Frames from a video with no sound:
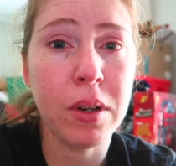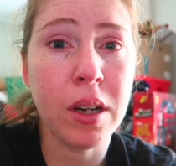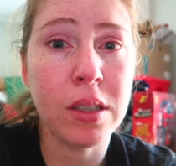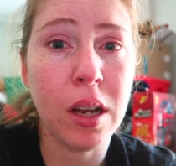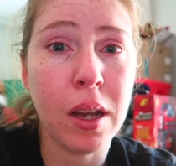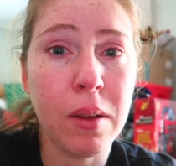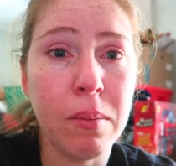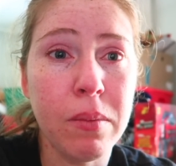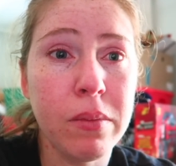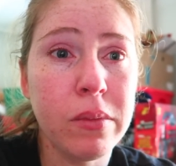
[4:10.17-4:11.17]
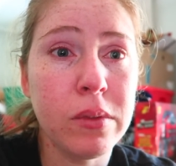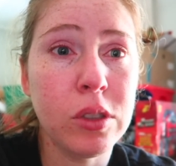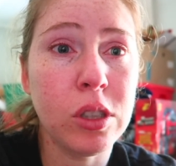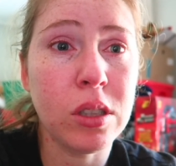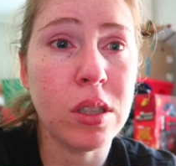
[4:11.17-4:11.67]
because I
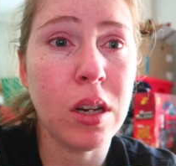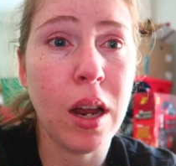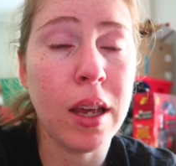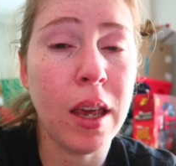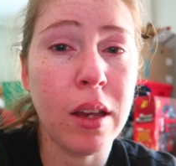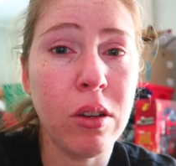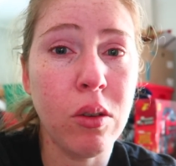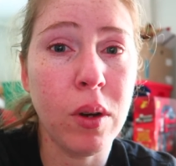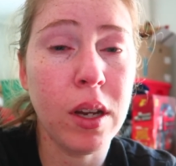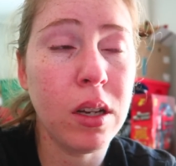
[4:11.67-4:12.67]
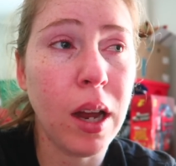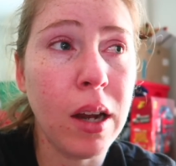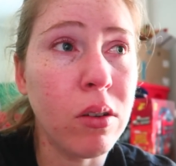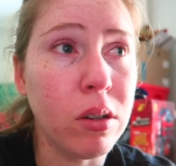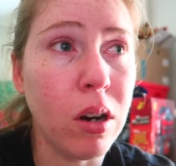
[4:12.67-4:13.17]
can't do it. I
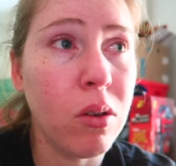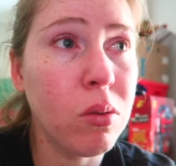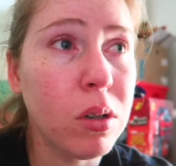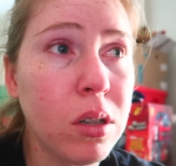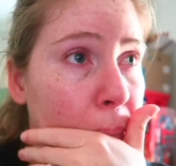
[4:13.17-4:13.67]
don't know.